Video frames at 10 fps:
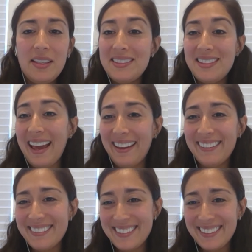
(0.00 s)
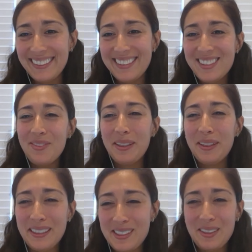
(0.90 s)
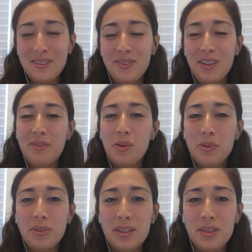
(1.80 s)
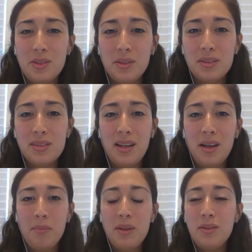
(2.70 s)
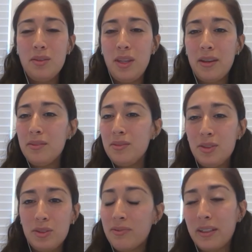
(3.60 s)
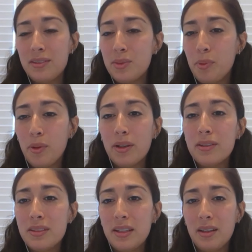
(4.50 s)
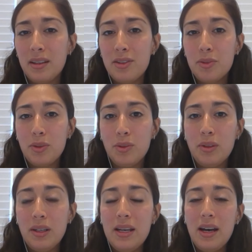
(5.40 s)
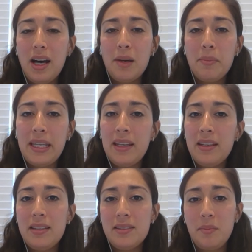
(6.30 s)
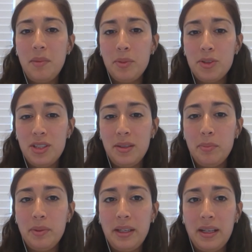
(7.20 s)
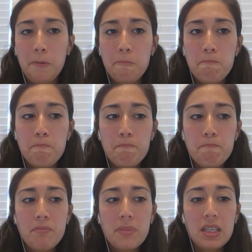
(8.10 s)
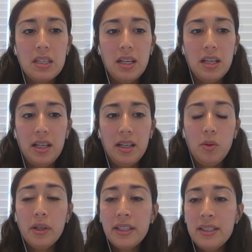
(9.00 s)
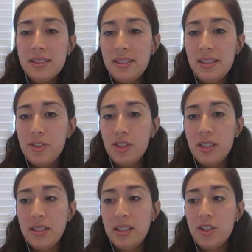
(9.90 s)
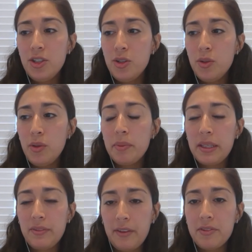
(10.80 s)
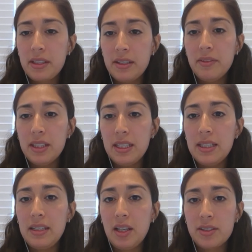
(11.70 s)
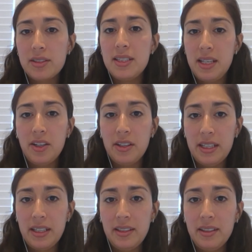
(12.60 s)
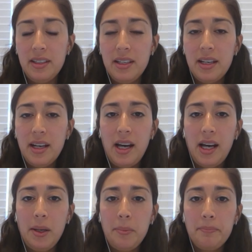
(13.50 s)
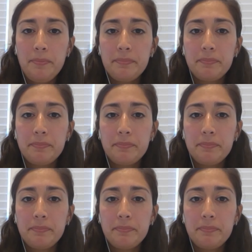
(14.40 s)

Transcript: is that it's a it's a village of of older adults um, that you can find support uh, through um, again, it is a membership um, uh, organization, and you, I believe, have to live in the Austin area um,